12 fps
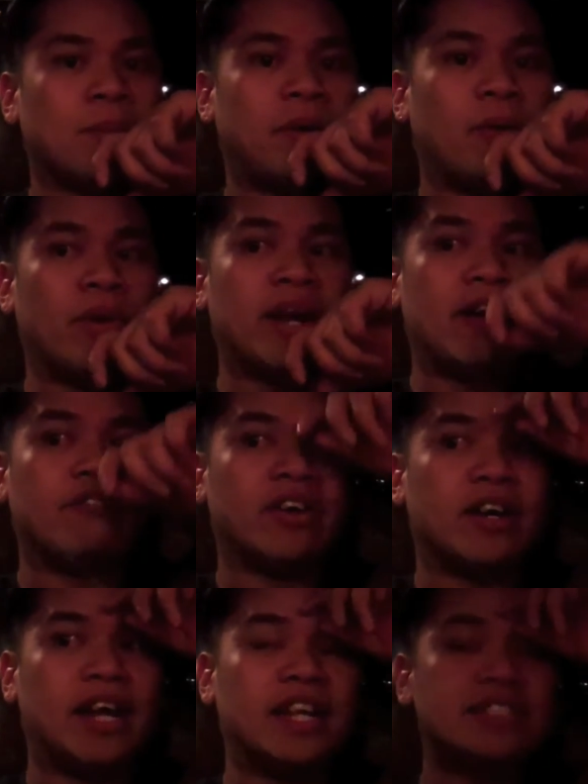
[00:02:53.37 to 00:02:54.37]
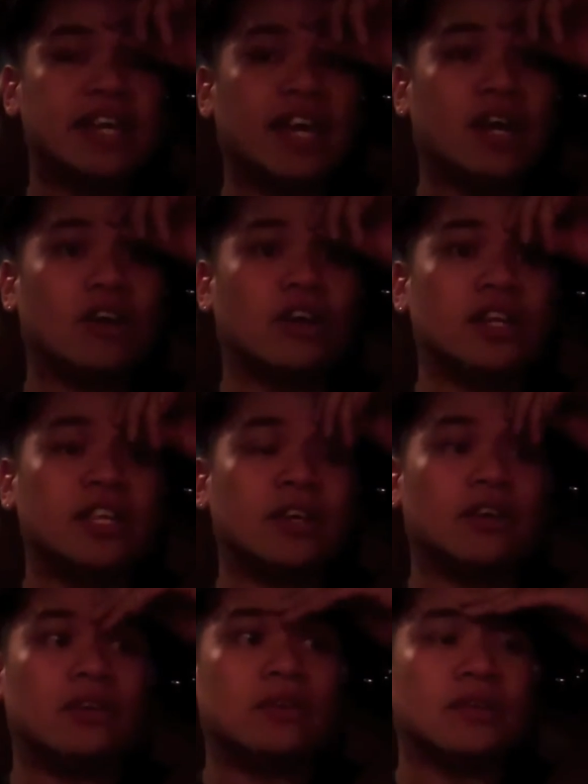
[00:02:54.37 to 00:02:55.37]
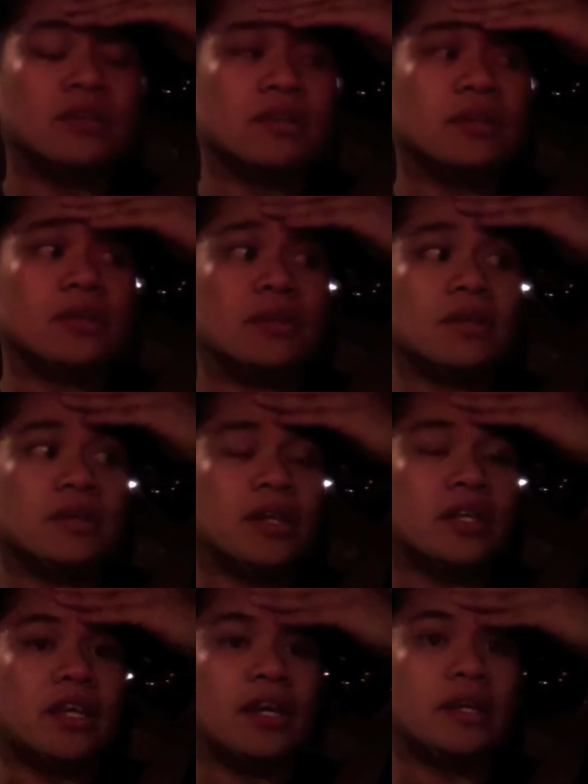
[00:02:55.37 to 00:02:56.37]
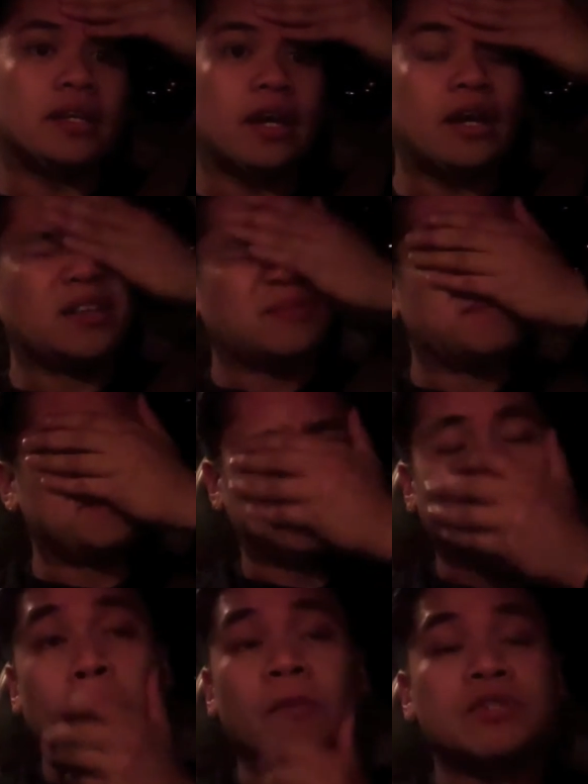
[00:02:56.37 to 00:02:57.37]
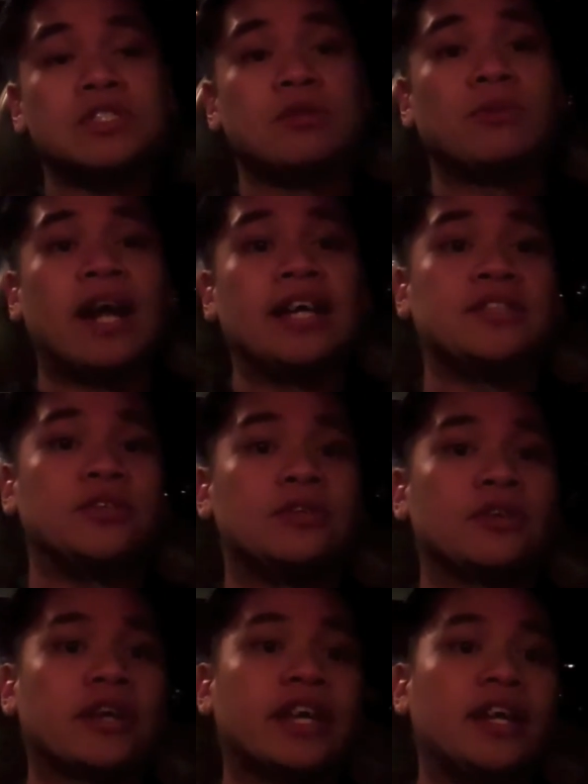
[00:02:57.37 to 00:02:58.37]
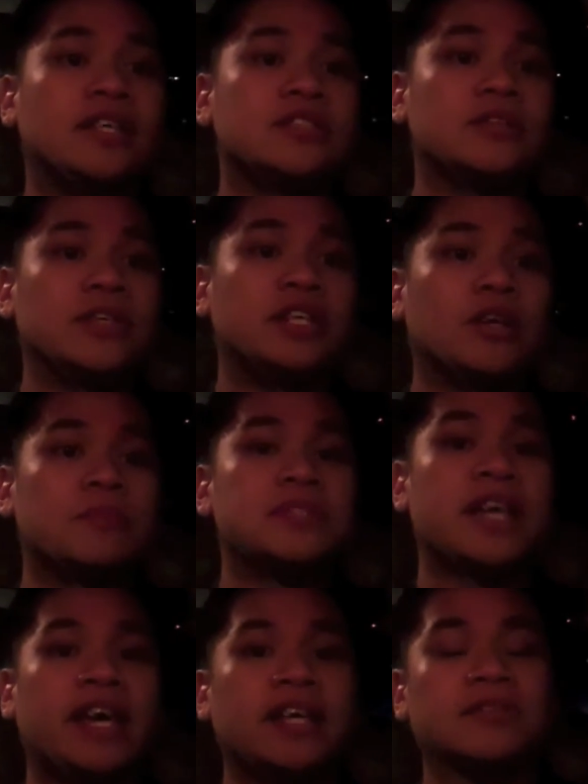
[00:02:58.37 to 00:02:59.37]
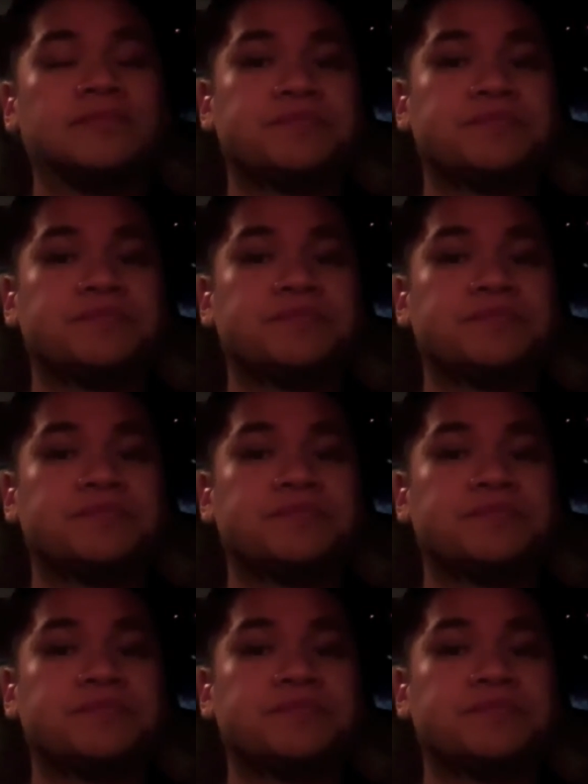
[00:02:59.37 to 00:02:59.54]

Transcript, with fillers: But whatever, at least I get out early though and then yeah we'll see what I do or get into you know what I'm saying